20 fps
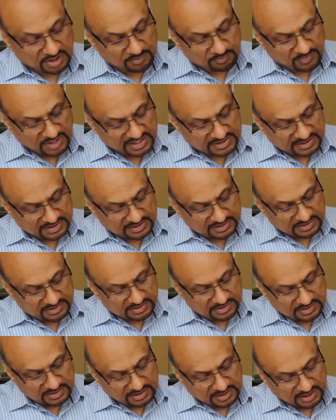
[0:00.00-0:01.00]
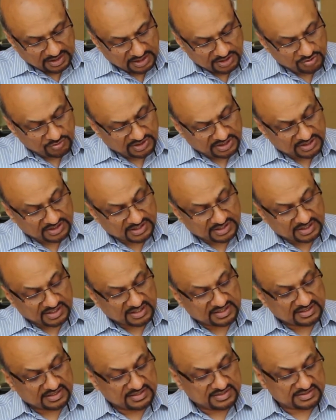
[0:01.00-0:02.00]
mark it, and you can create
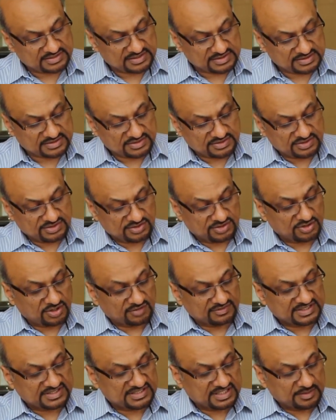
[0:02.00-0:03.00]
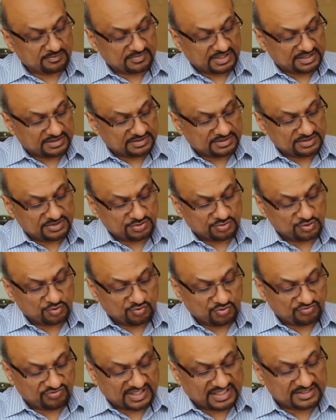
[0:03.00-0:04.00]
another distance of the same length. So you
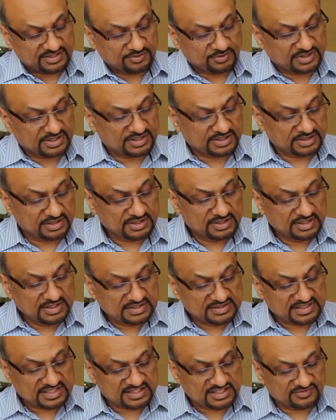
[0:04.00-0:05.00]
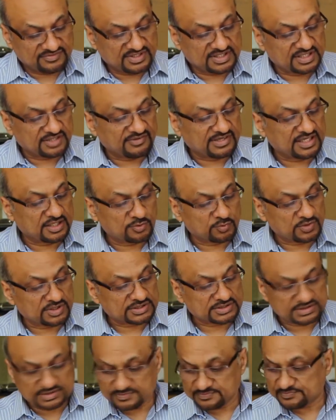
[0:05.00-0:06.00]
will find that okay, that's the way the divider
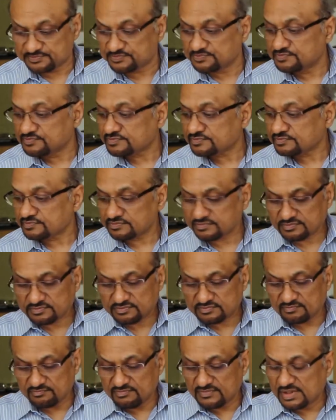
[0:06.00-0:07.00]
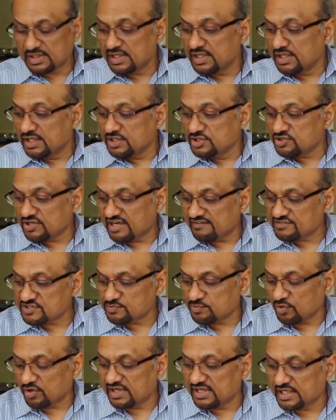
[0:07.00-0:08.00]
works. You have a
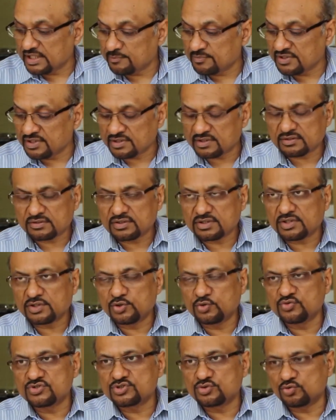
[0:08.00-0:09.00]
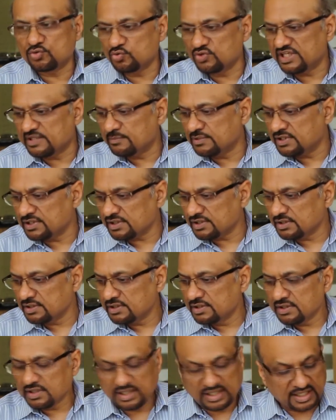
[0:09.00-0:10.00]
small labeler, 2:2 labeler,
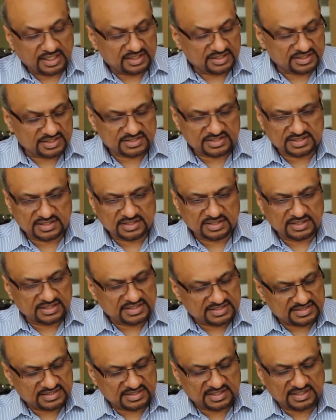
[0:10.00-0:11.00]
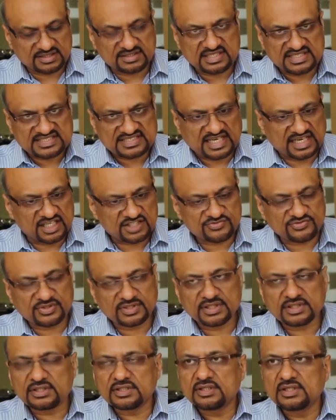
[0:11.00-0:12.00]
and it is a stylus
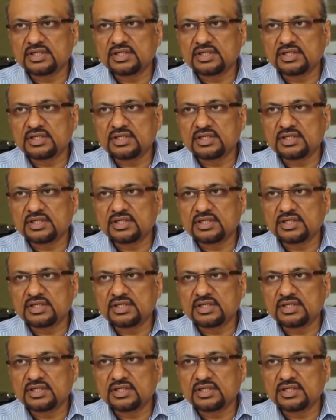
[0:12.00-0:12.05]
for it.